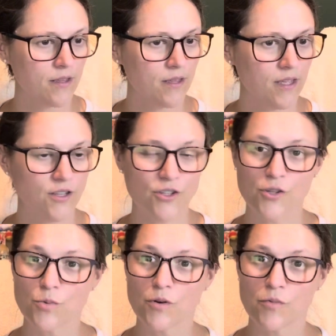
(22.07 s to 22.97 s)
It's
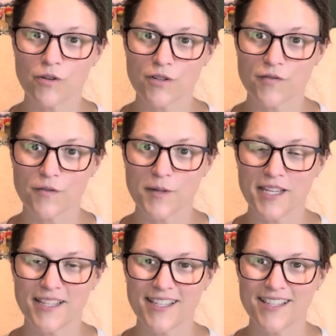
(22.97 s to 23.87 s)
just what works for
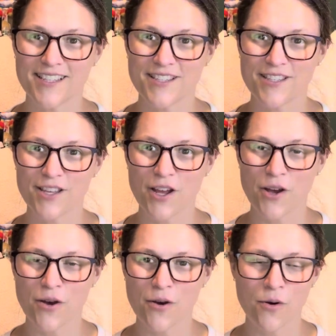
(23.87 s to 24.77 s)
me.
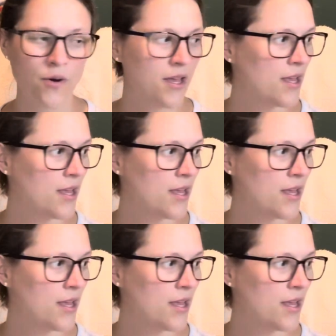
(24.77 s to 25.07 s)
So